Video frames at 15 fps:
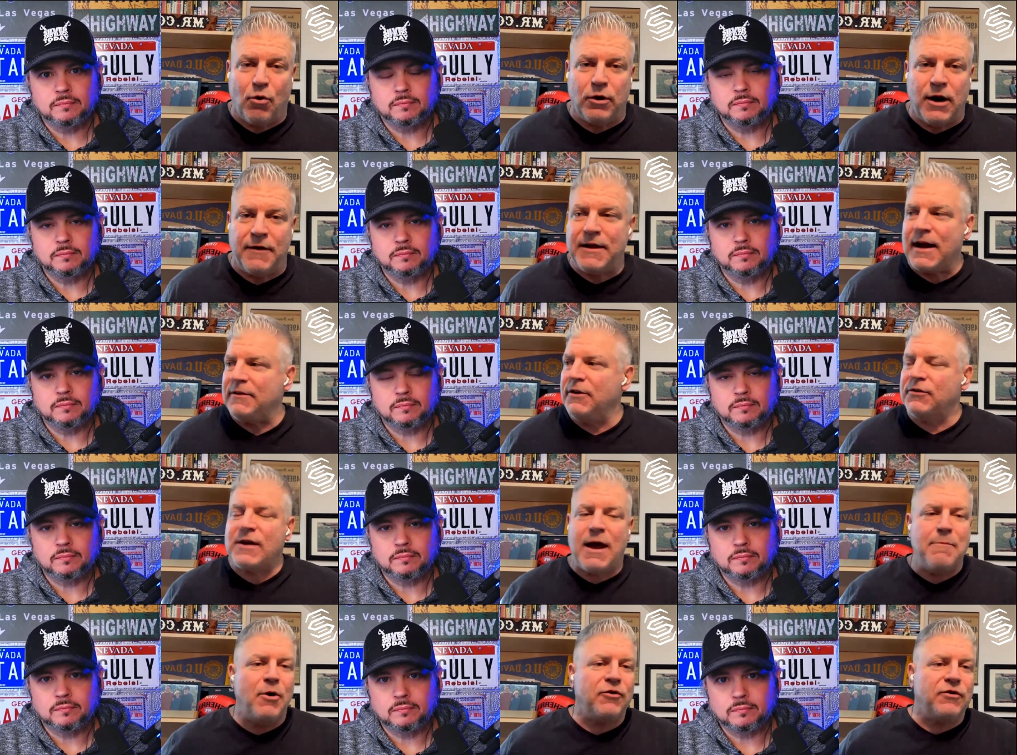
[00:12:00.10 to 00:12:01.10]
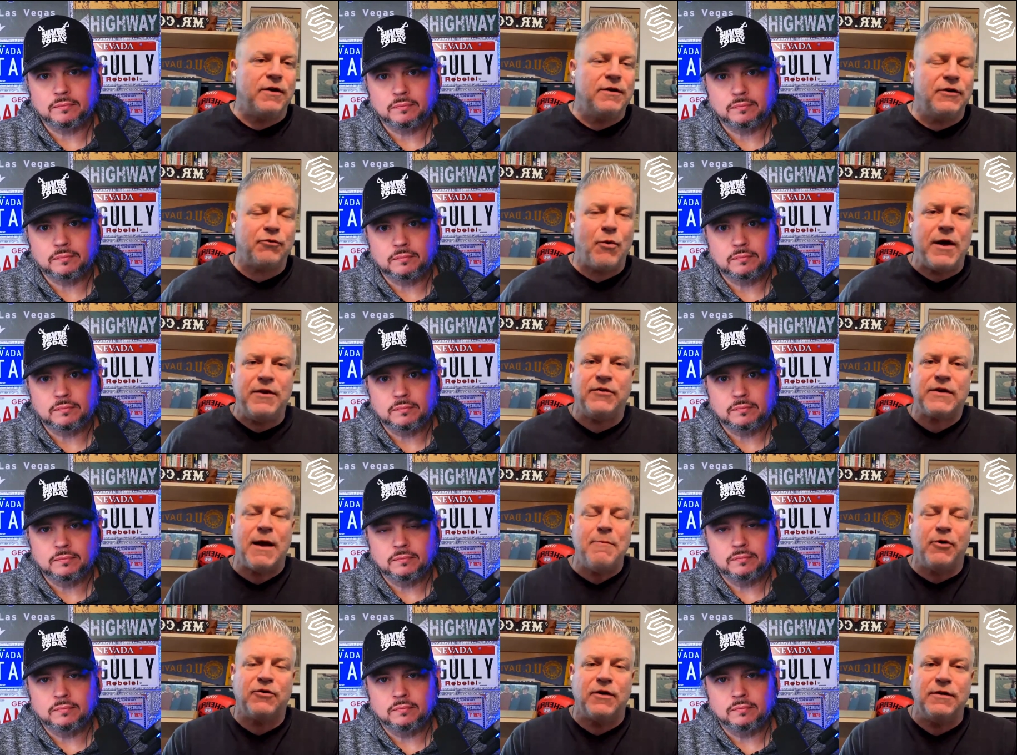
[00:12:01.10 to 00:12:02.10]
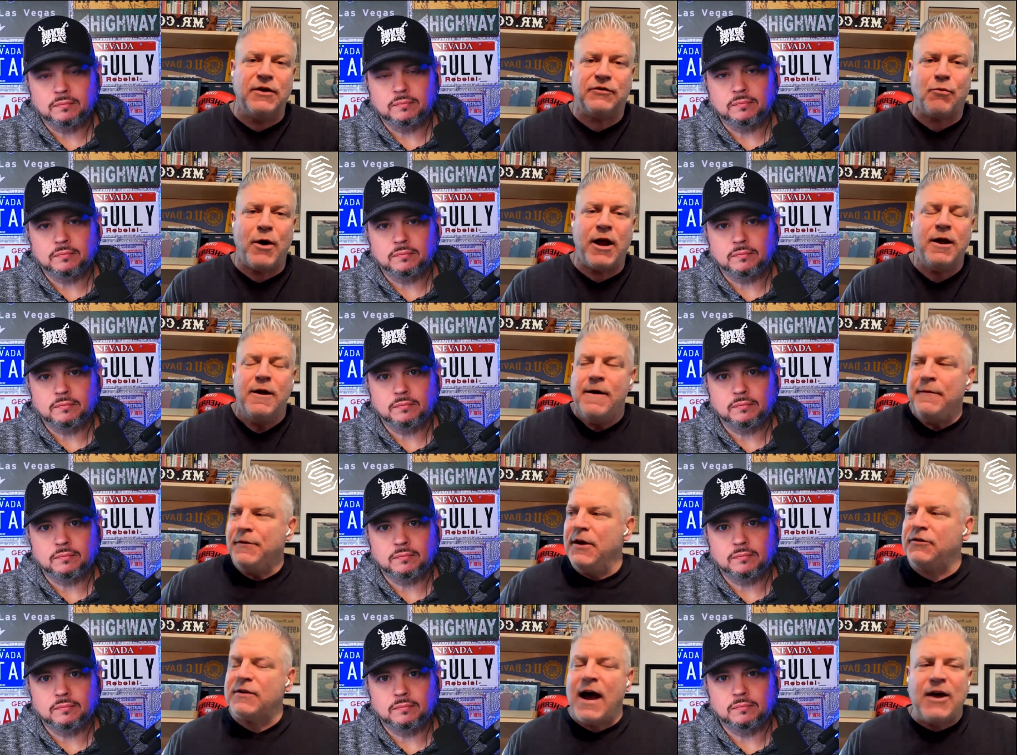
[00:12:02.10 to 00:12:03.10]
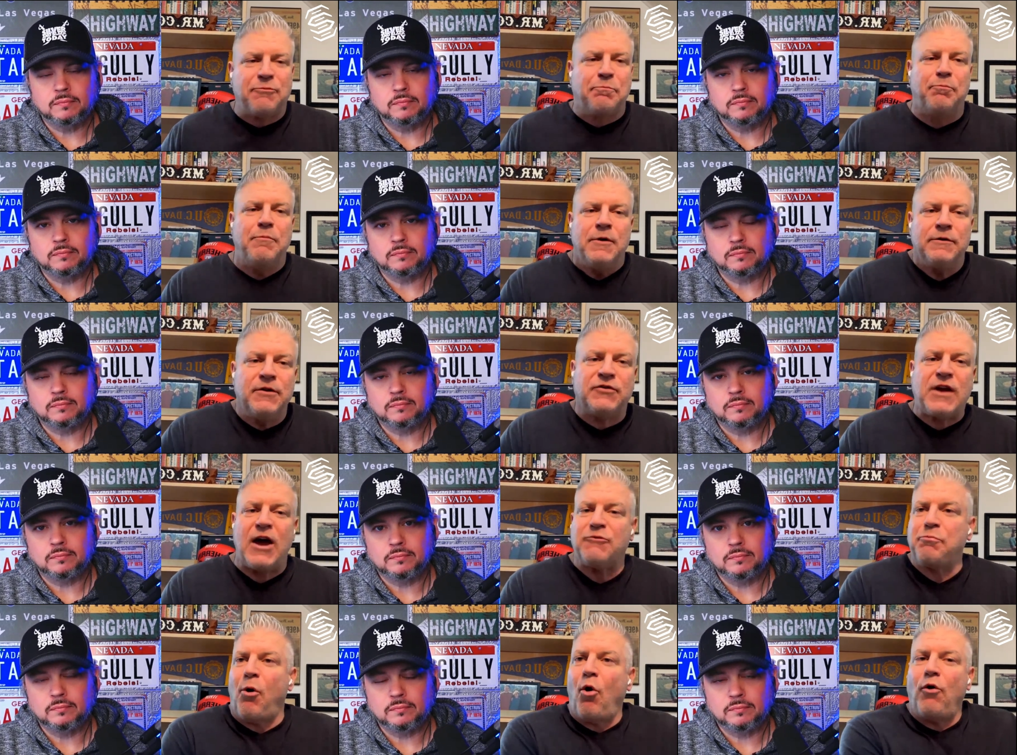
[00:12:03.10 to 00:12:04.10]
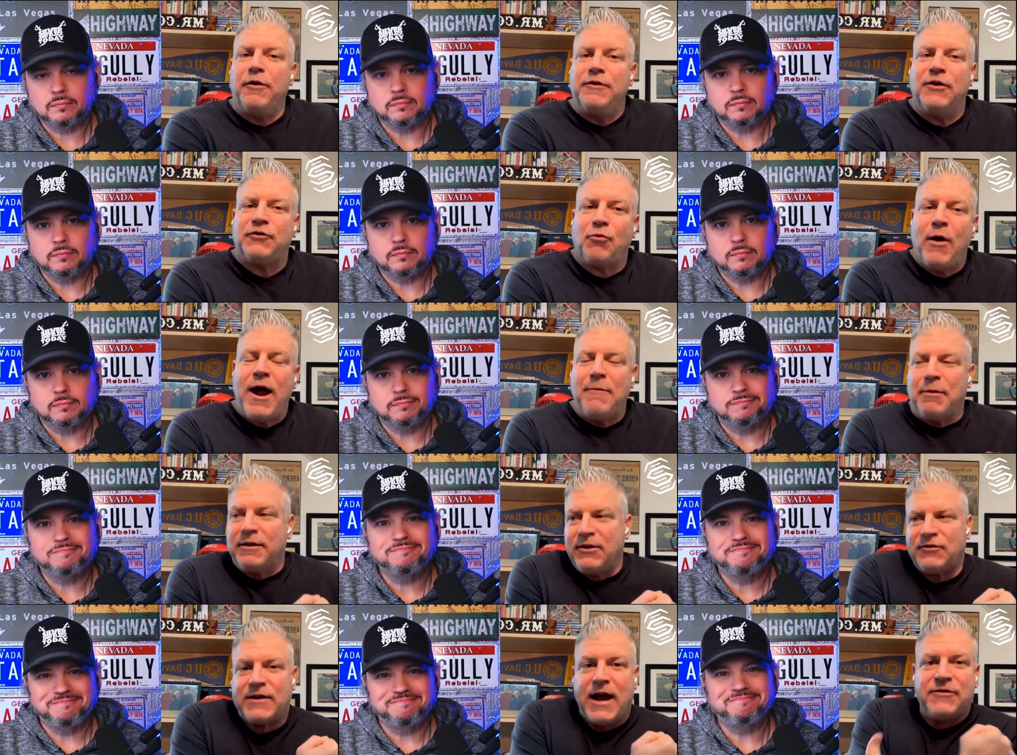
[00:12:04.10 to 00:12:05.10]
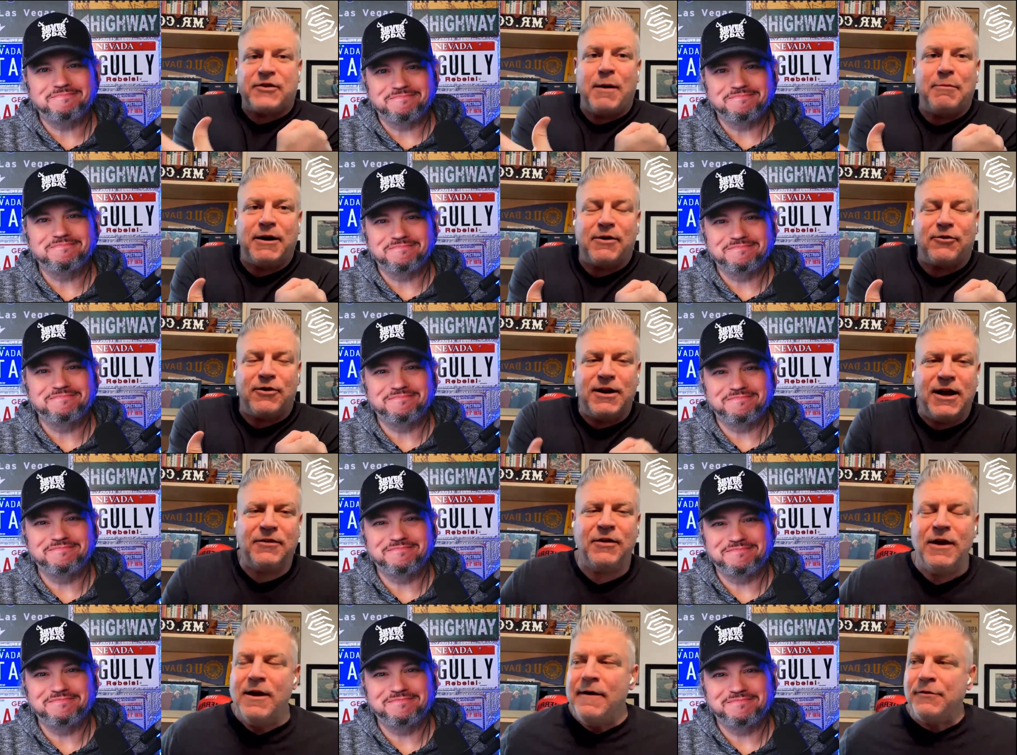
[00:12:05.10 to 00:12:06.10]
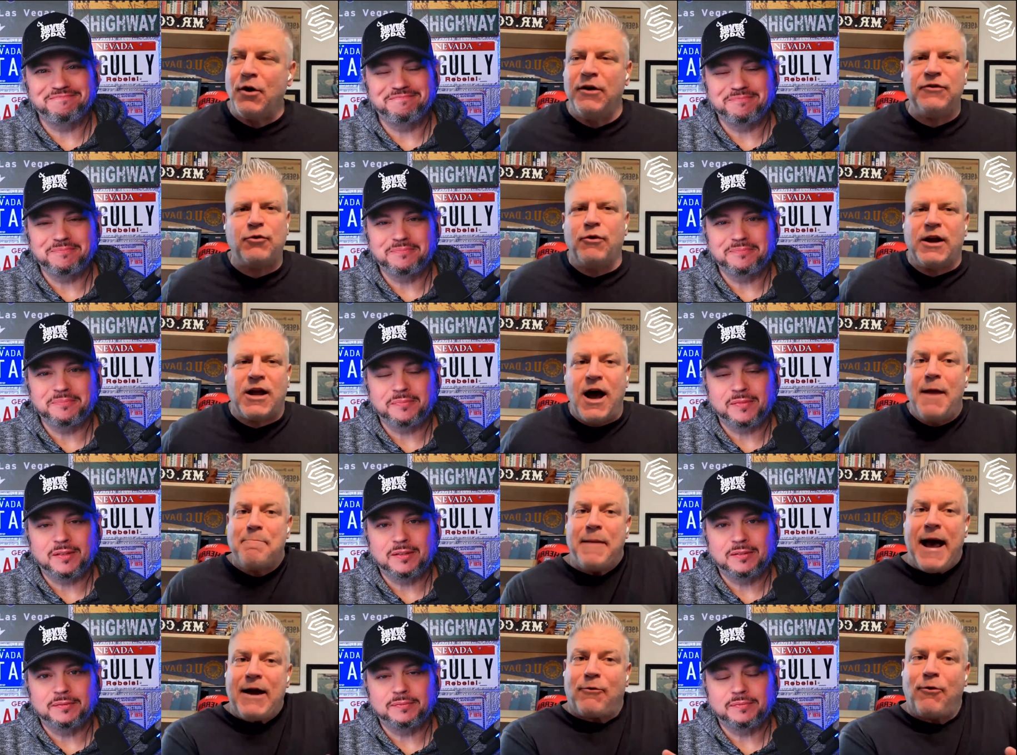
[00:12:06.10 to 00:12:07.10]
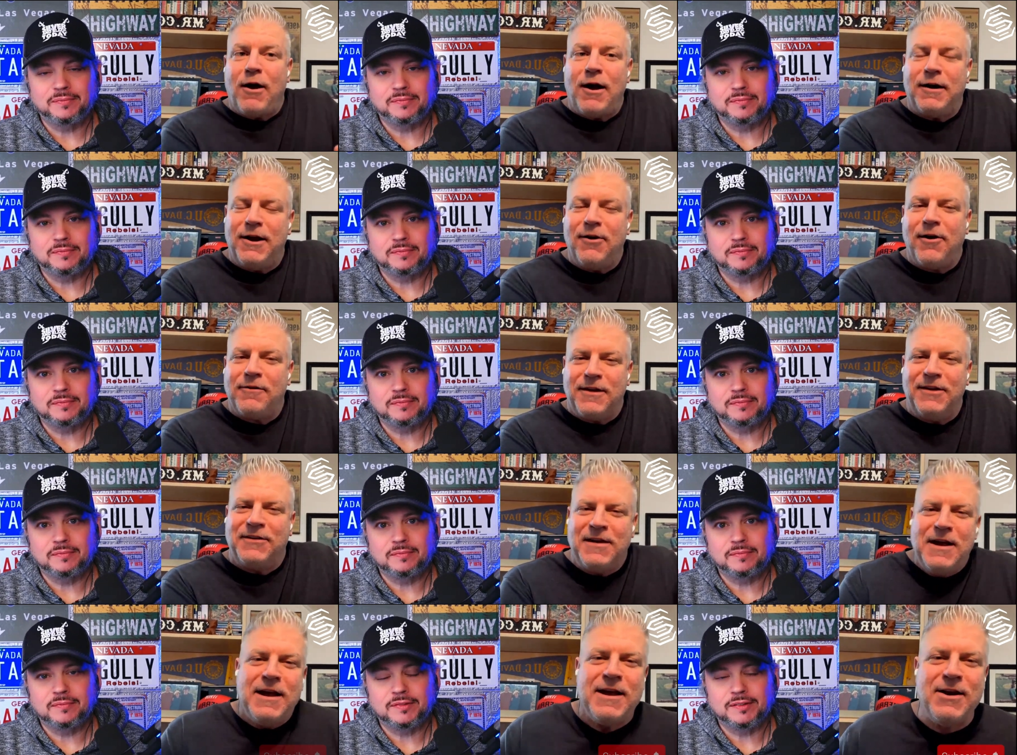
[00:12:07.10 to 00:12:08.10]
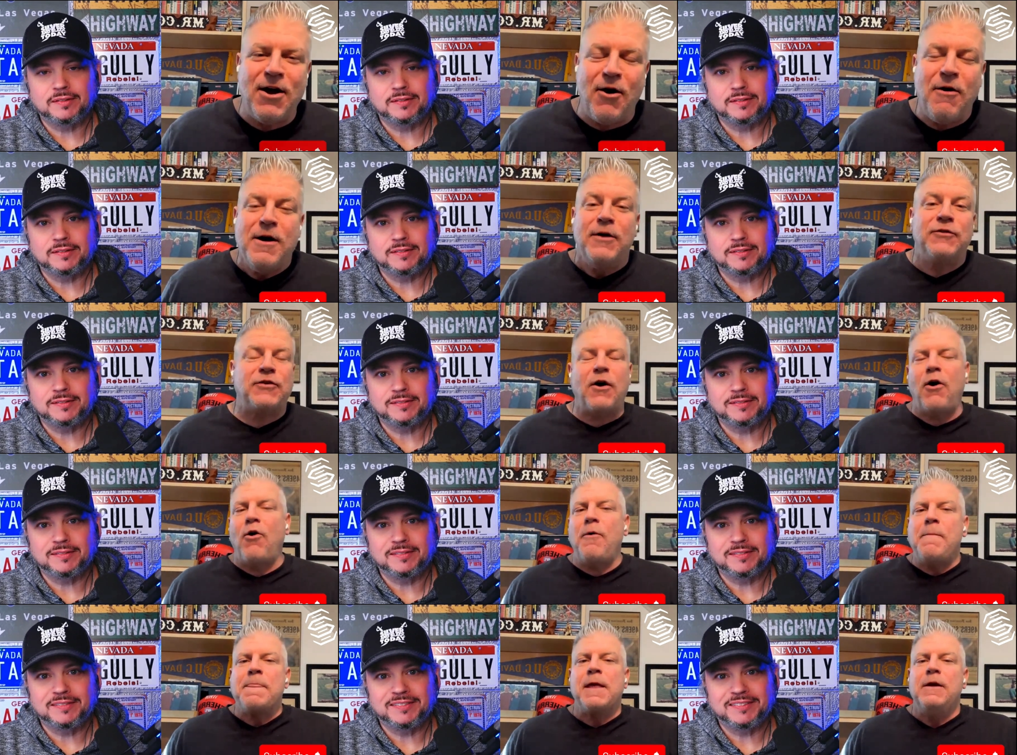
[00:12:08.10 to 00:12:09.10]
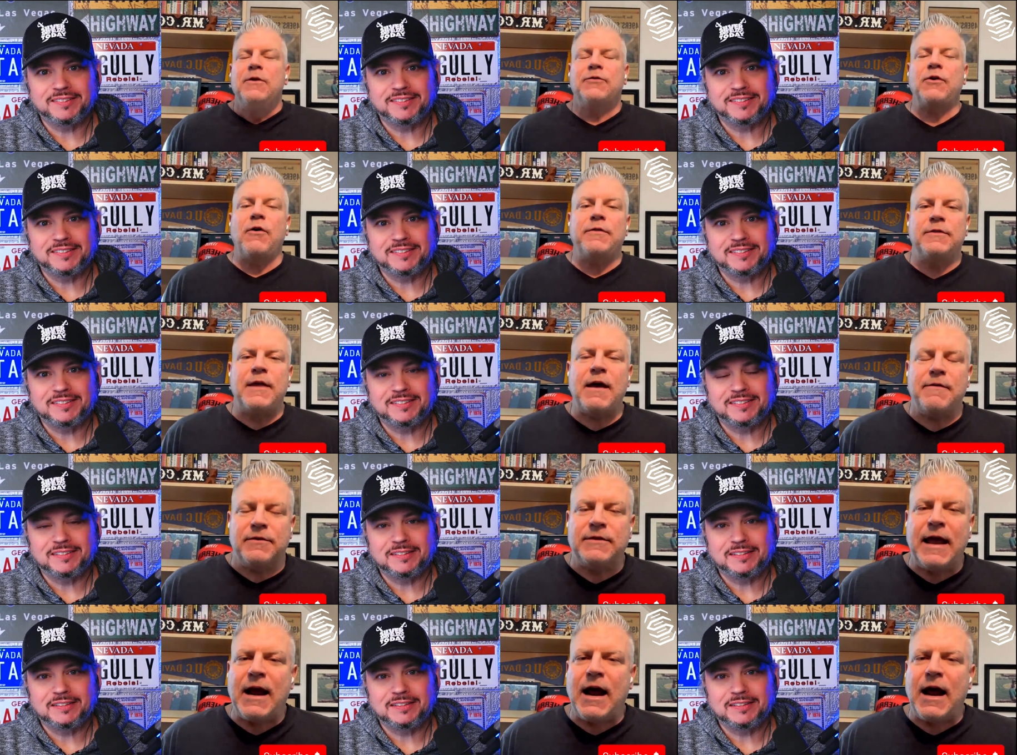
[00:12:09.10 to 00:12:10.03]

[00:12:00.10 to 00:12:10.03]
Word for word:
Speaker 1: going on. They got this guy motioning this way, this guy motioning this way, this guy's pulling this way, but this guy's coming underneath. You know, he's doing a cutback run here. You know, so the